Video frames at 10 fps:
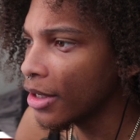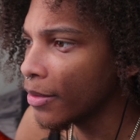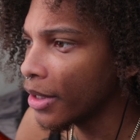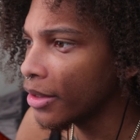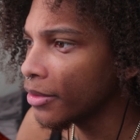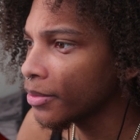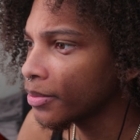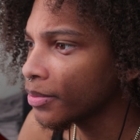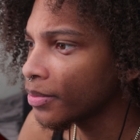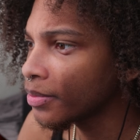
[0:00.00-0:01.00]
All right.
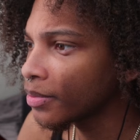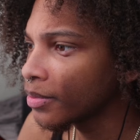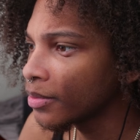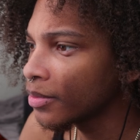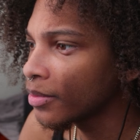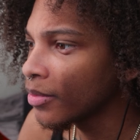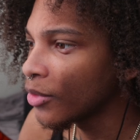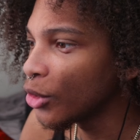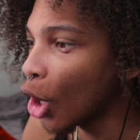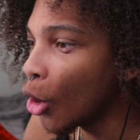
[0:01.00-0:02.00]

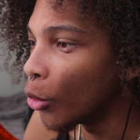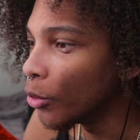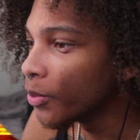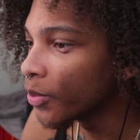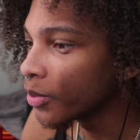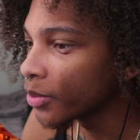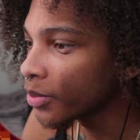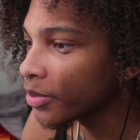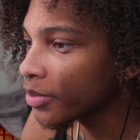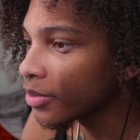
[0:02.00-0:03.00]
Go!
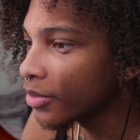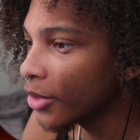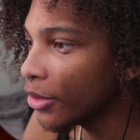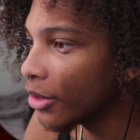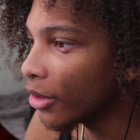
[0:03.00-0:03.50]
There you